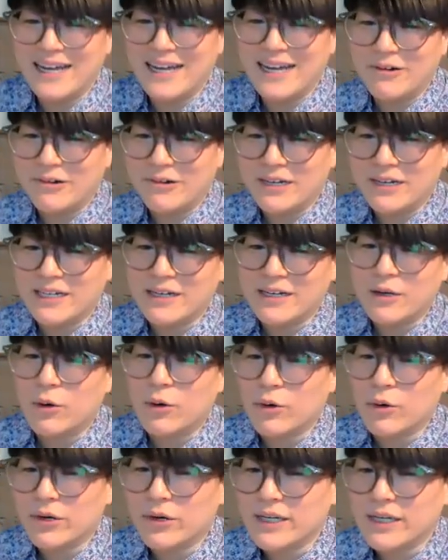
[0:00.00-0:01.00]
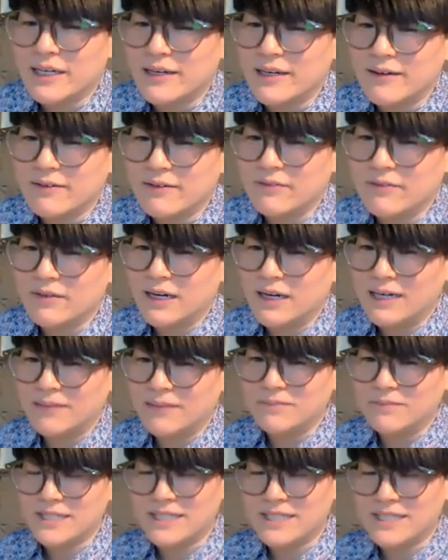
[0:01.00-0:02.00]
or an accordion
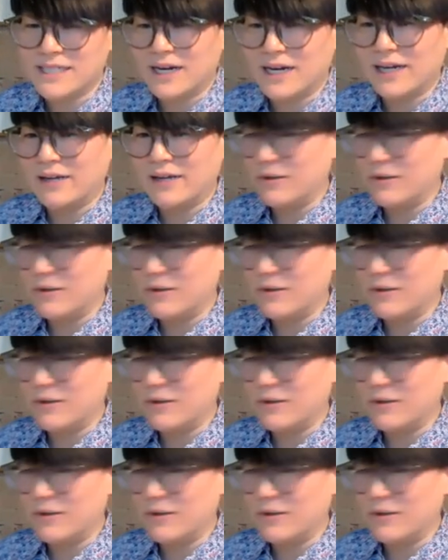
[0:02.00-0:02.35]
style,